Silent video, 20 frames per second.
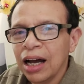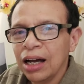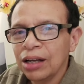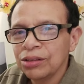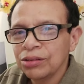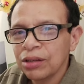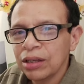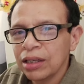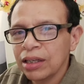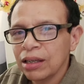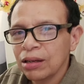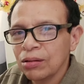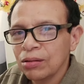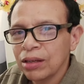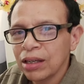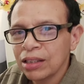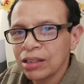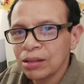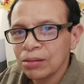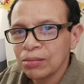I'll try to go
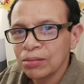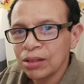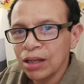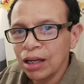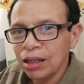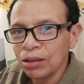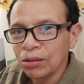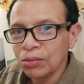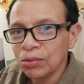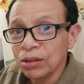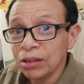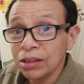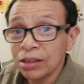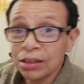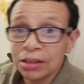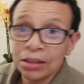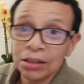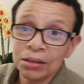get some dollar ones.